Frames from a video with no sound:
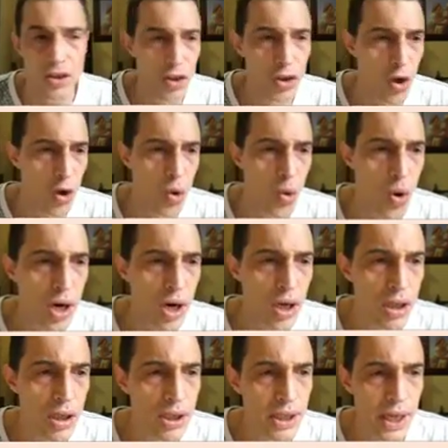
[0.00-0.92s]

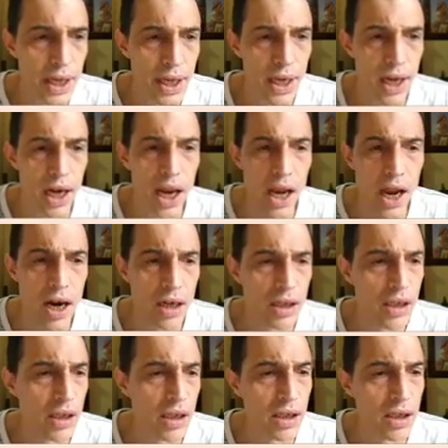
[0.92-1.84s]
toward the
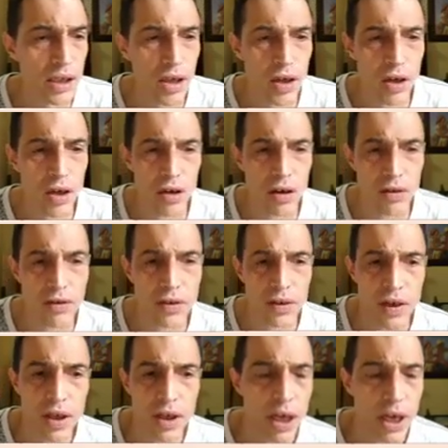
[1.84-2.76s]
learning of
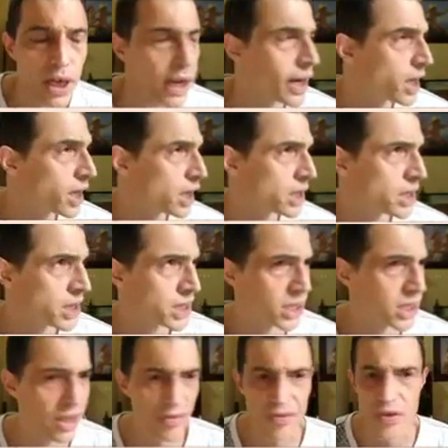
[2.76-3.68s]
English
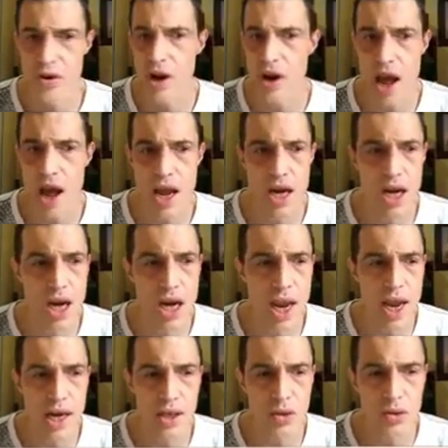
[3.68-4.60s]
as a foreign
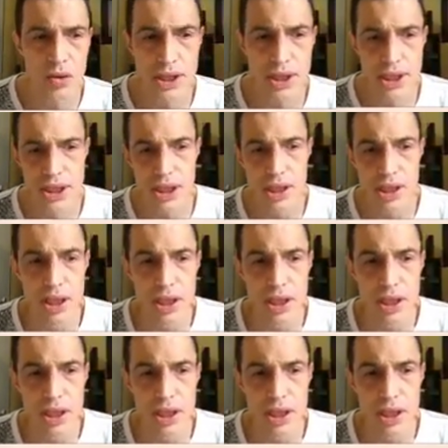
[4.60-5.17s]
language?